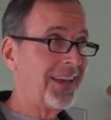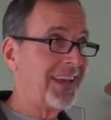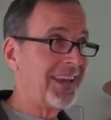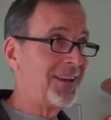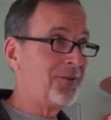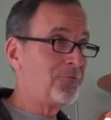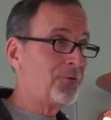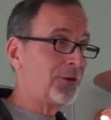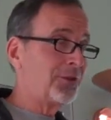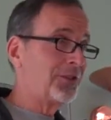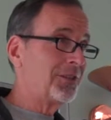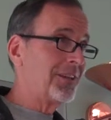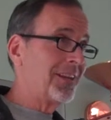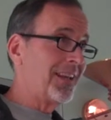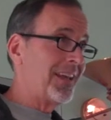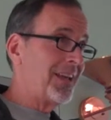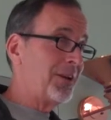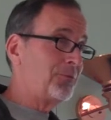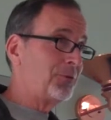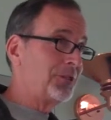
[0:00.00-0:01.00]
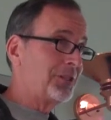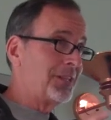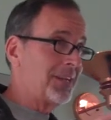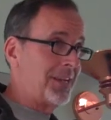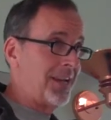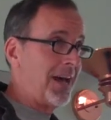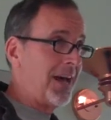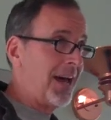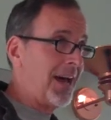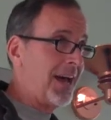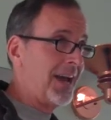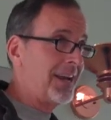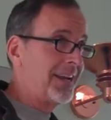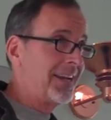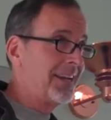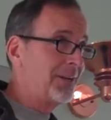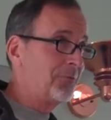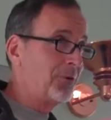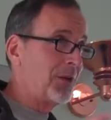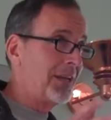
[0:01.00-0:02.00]
He was denied.
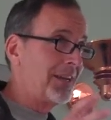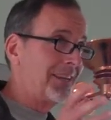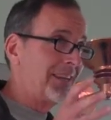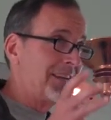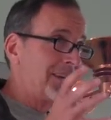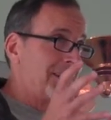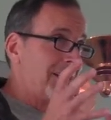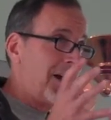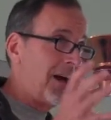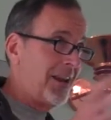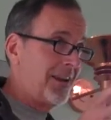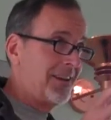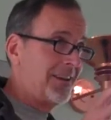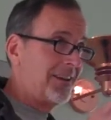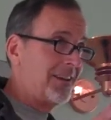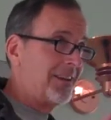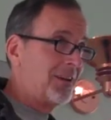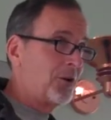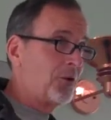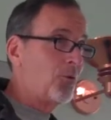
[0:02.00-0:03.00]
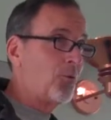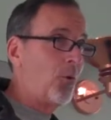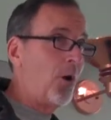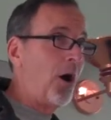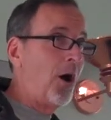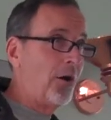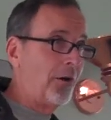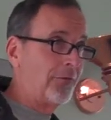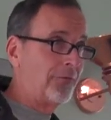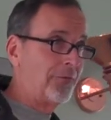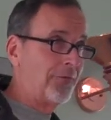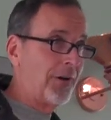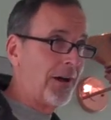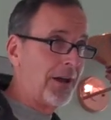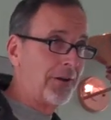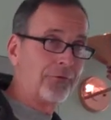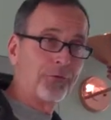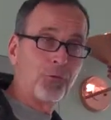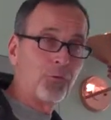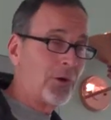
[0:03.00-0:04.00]
He did not
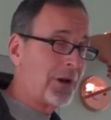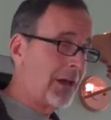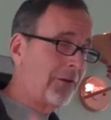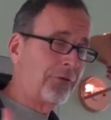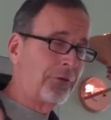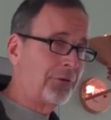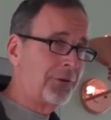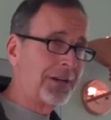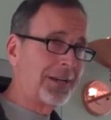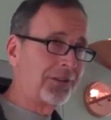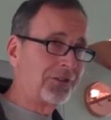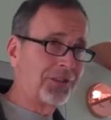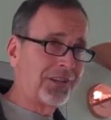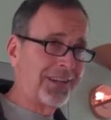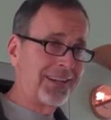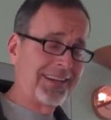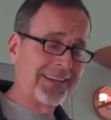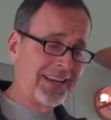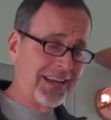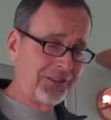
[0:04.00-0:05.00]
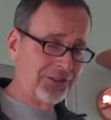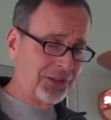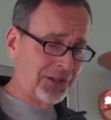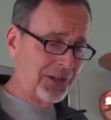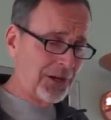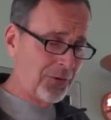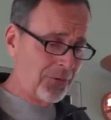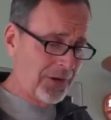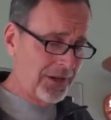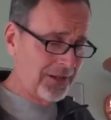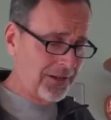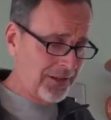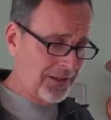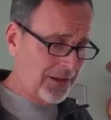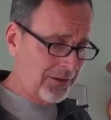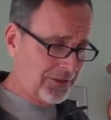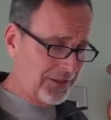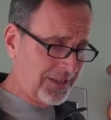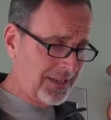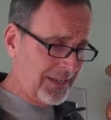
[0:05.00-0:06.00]
qualify for whatever reason, and he doesn't go into
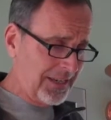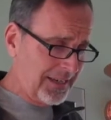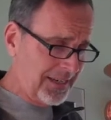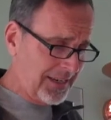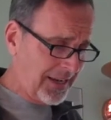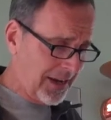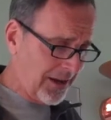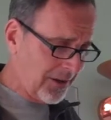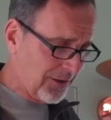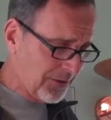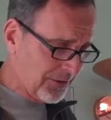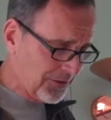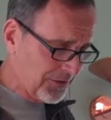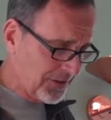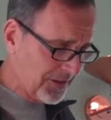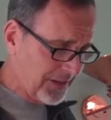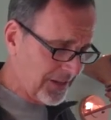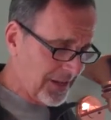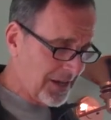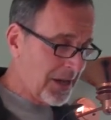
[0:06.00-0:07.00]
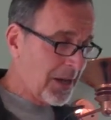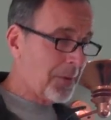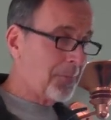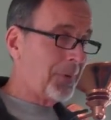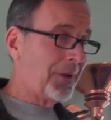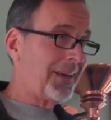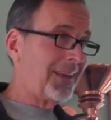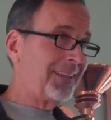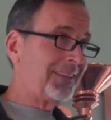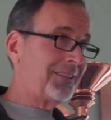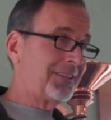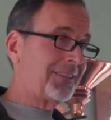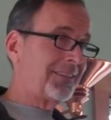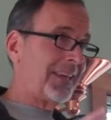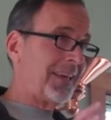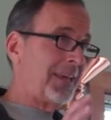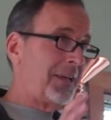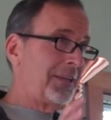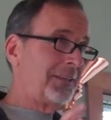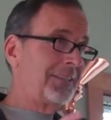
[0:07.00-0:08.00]
those details. But he's
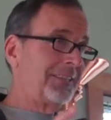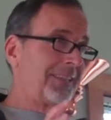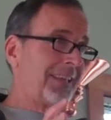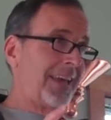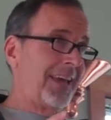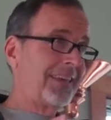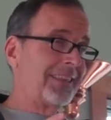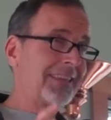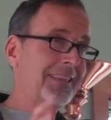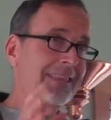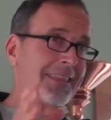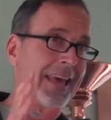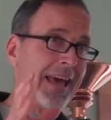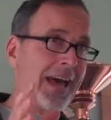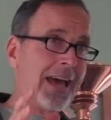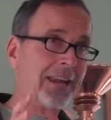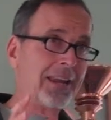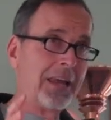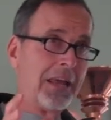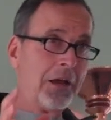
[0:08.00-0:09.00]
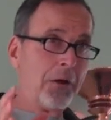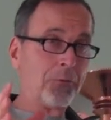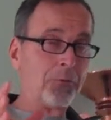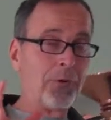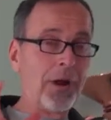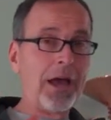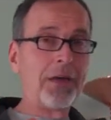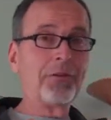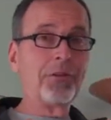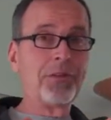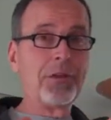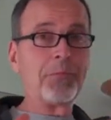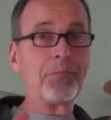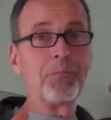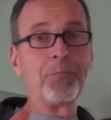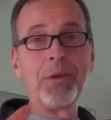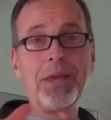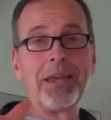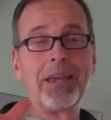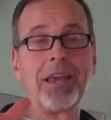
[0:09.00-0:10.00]
saying that rather than
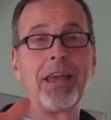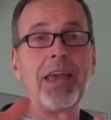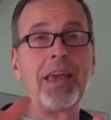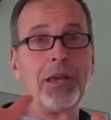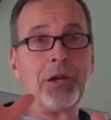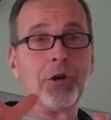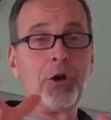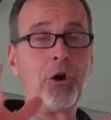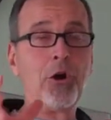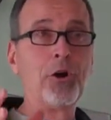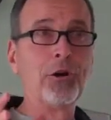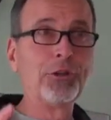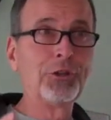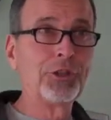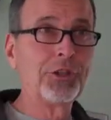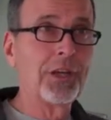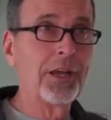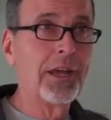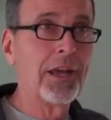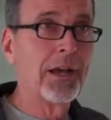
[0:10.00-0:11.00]
being a curse to